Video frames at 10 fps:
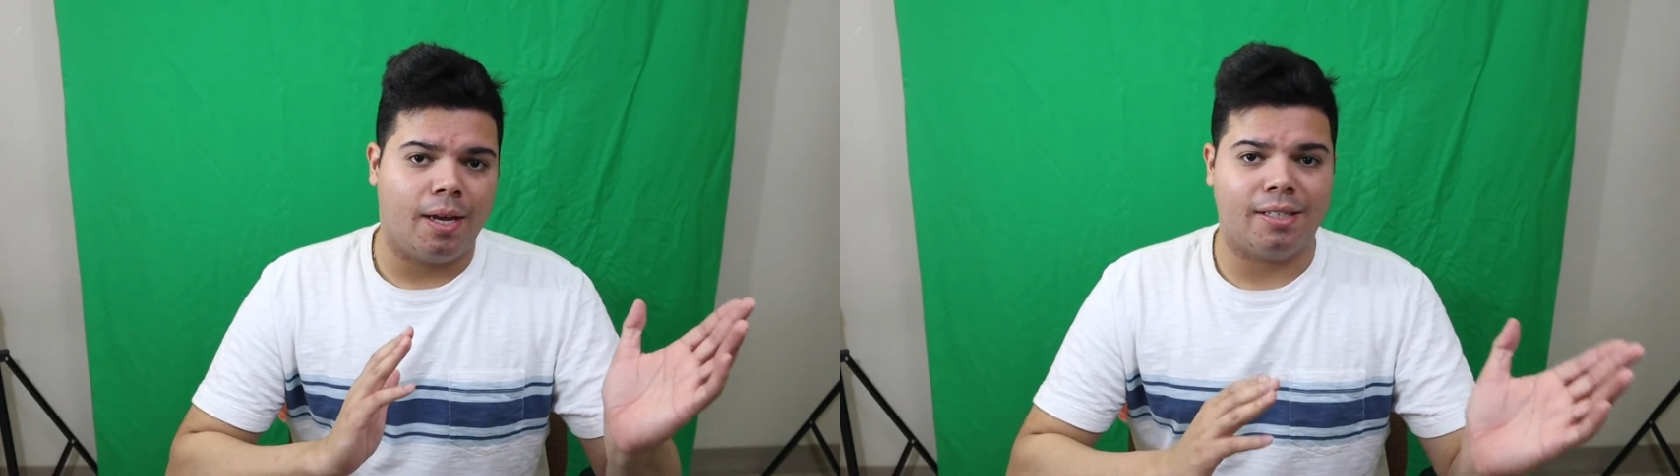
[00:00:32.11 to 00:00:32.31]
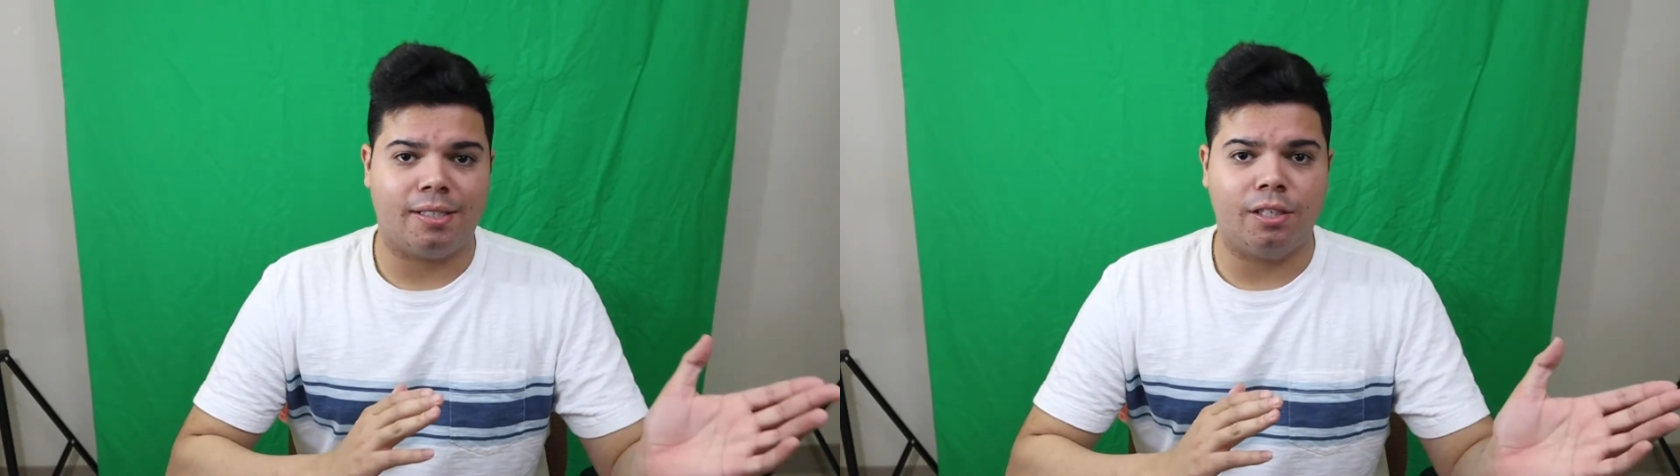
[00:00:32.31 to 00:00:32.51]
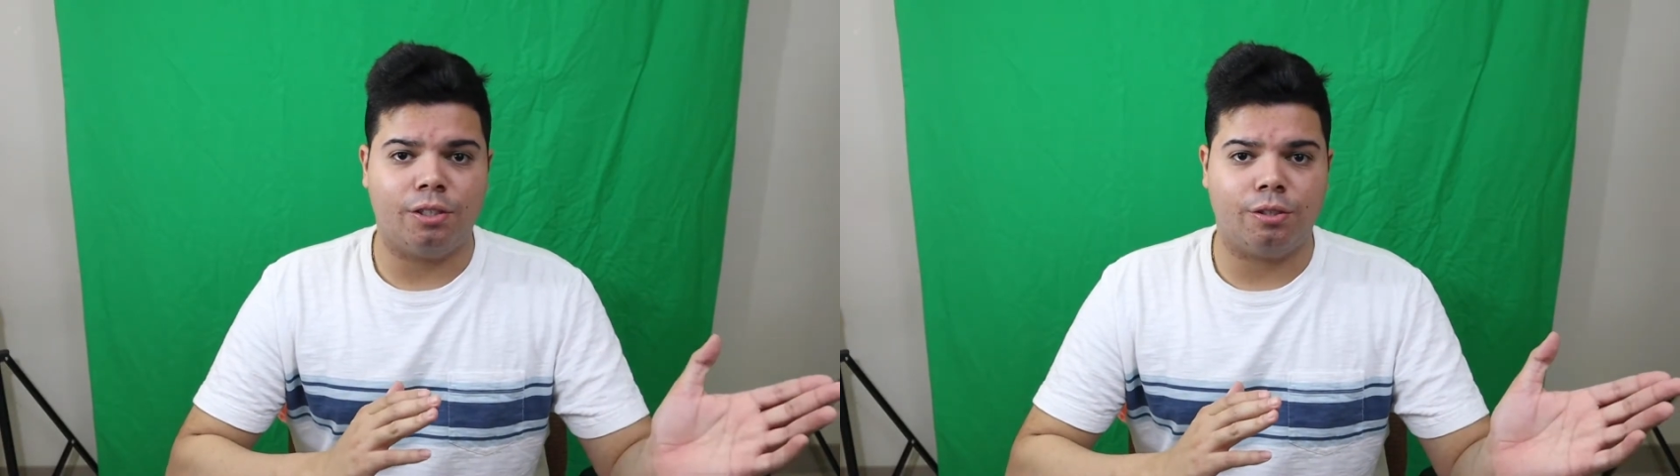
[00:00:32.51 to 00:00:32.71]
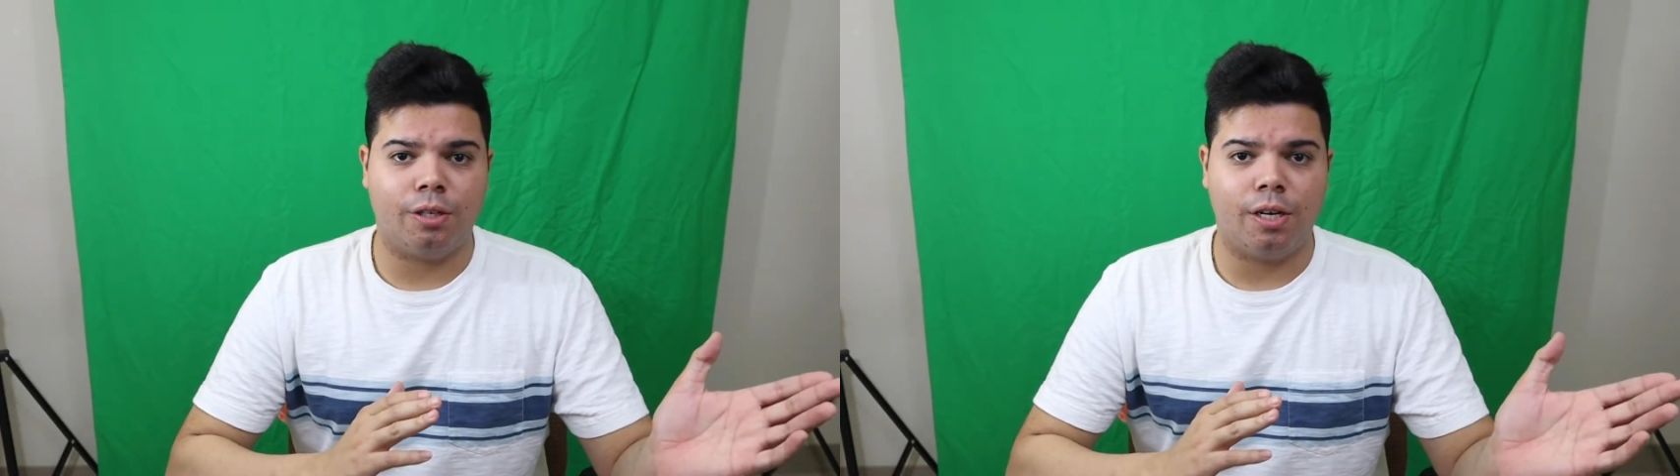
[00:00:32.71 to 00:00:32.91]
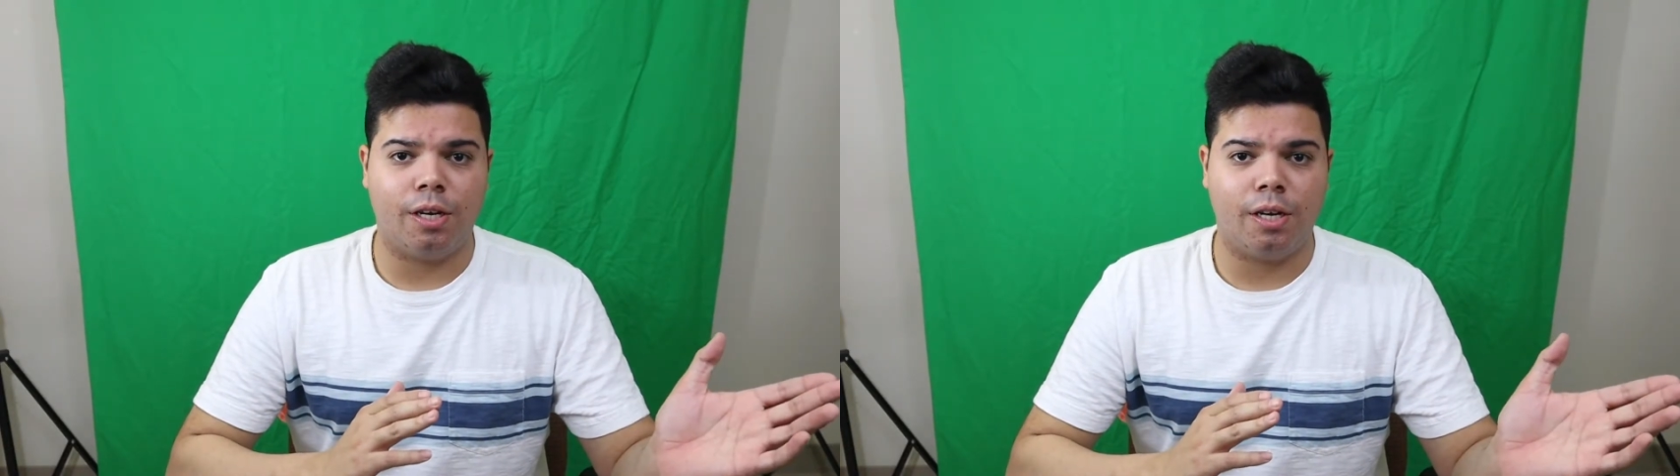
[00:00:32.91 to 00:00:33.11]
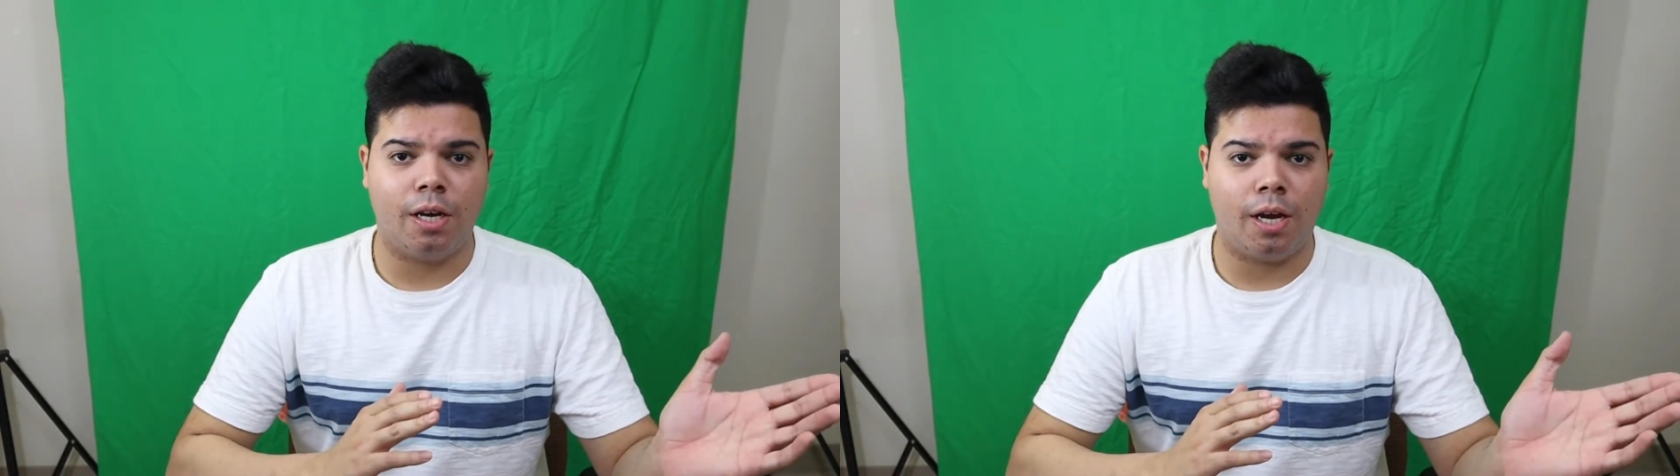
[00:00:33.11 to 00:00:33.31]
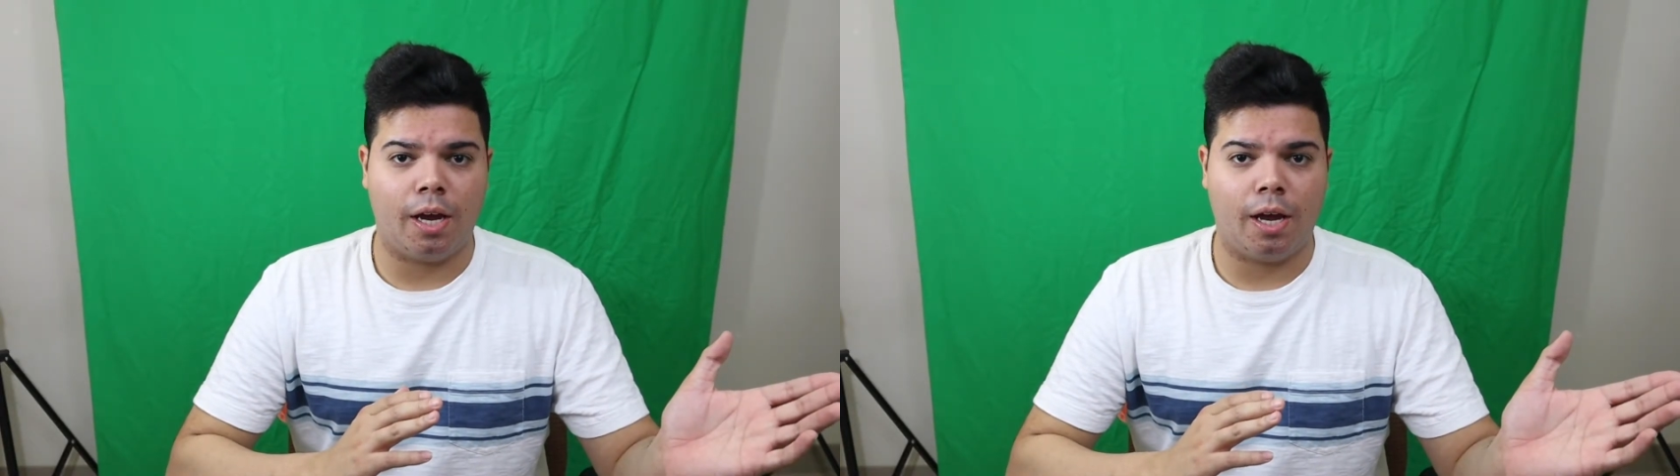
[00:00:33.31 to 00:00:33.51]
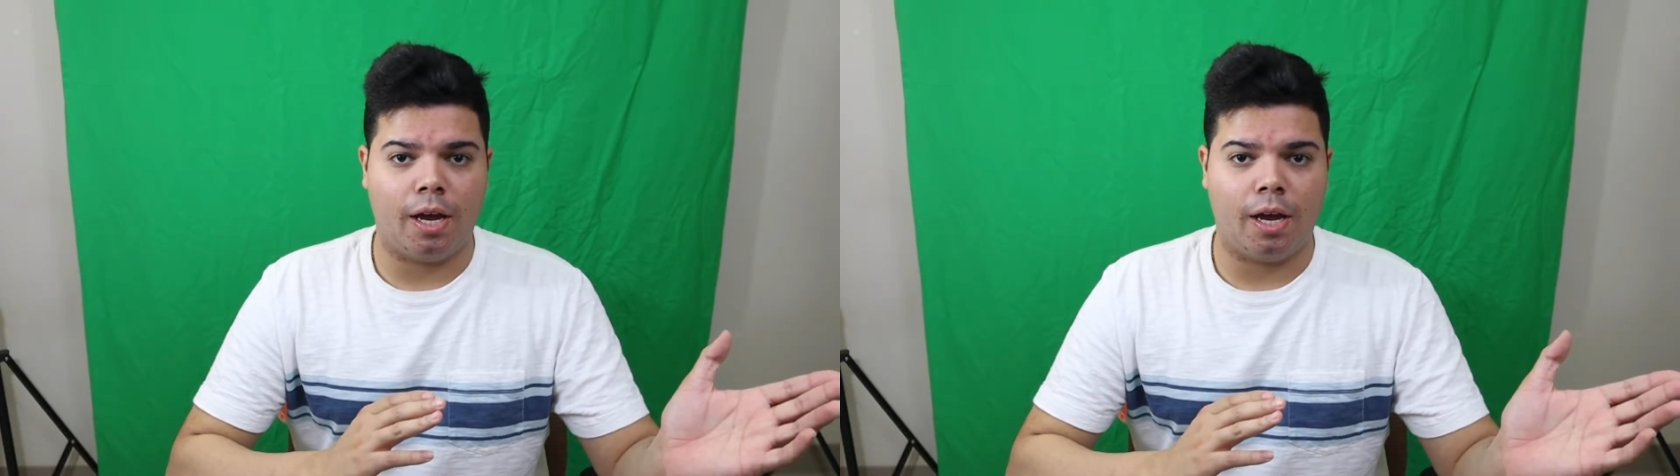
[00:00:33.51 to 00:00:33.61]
essentially